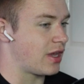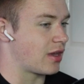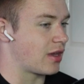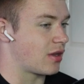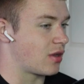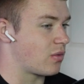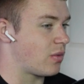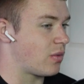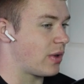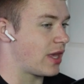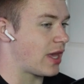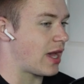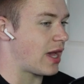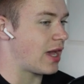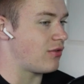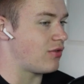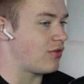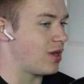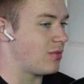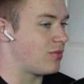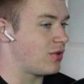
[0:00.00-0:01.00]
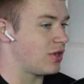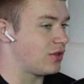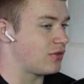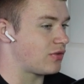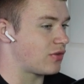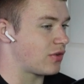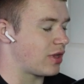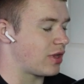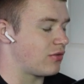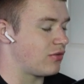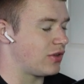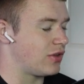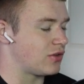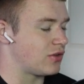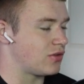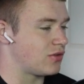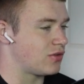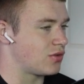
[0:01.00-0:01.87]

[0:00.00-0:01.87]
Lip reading: in quite a high rep range for that reason.